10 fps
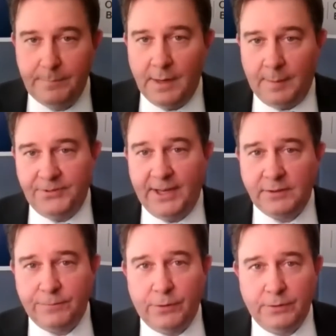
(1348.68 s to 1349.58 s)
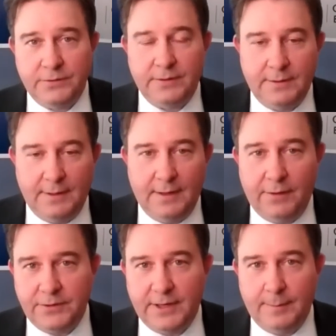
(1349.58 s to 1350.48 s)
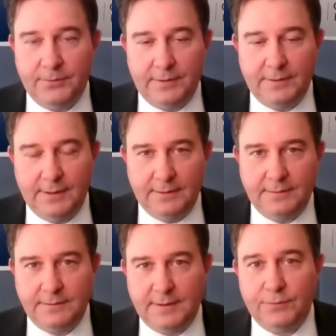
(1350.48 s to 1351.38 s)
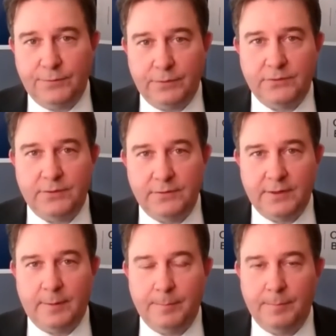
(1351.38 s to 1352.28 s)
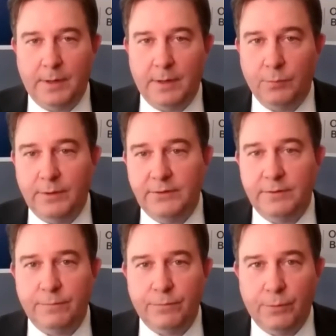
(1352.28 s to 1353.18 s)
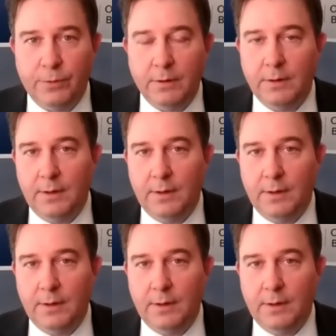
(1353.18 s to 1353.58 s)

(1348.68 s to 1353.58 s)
upsets folks, and other times it gives folks some reason for